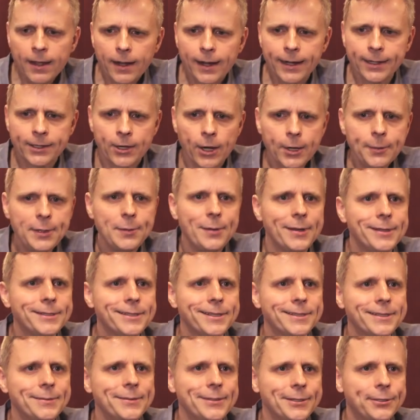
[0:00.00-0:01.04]
An economy-based
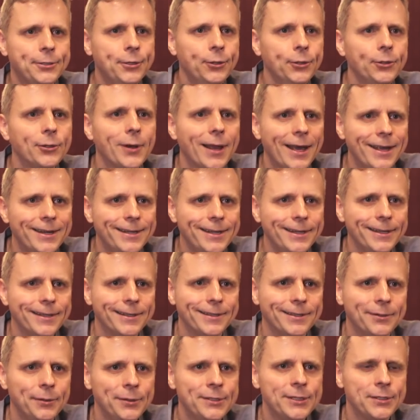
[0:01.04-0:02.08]
system is a cool idea,
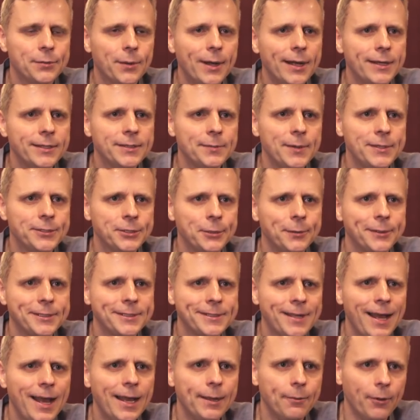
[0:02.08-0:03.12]
which is why I spent so much
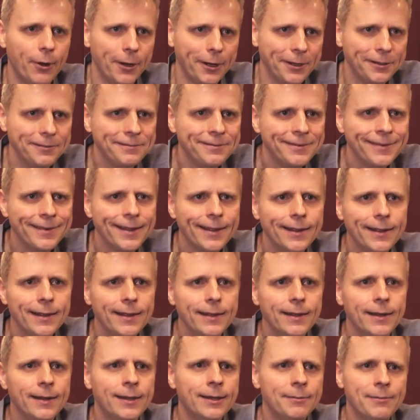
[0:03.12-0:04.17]
time on it.
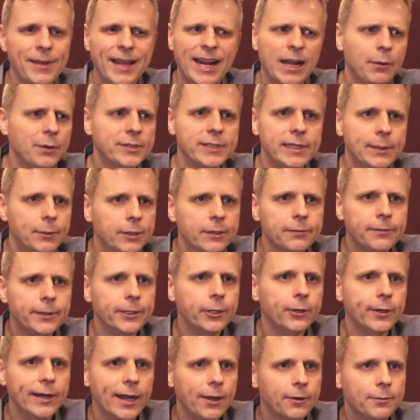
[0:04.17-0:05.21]
And I wasn't able to
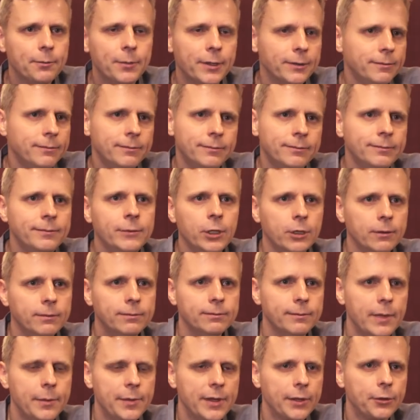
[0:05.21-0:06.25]
figure it out, but you know,
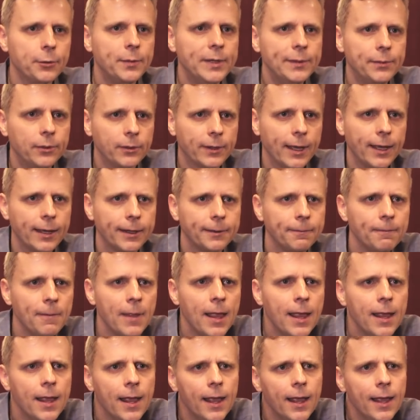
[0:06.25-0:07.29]
maybe other people can.
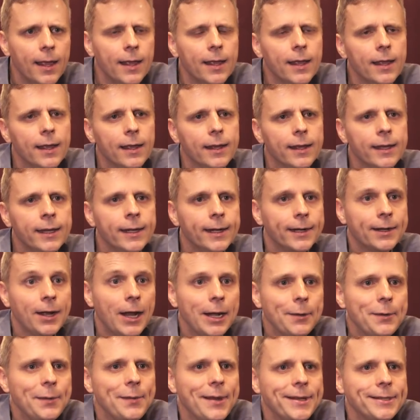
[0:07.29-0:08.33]
In an
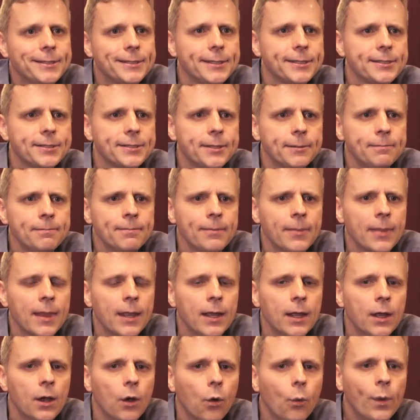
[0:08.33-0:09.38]
economy-based system,
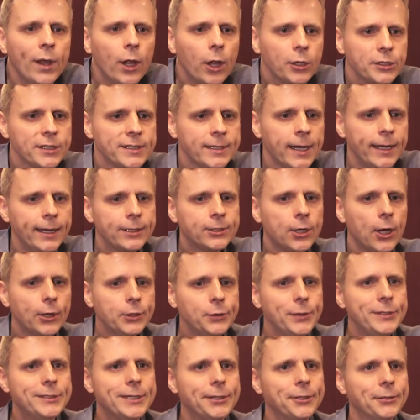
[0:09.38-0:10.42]
we all just kind of talk to
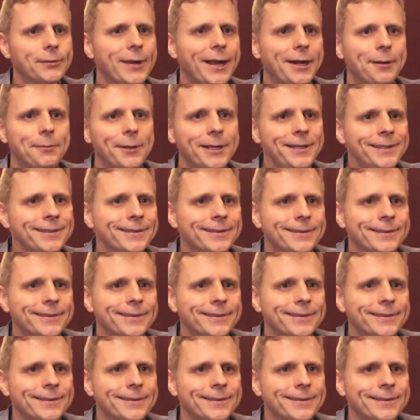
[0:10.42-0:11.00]
each other randomly.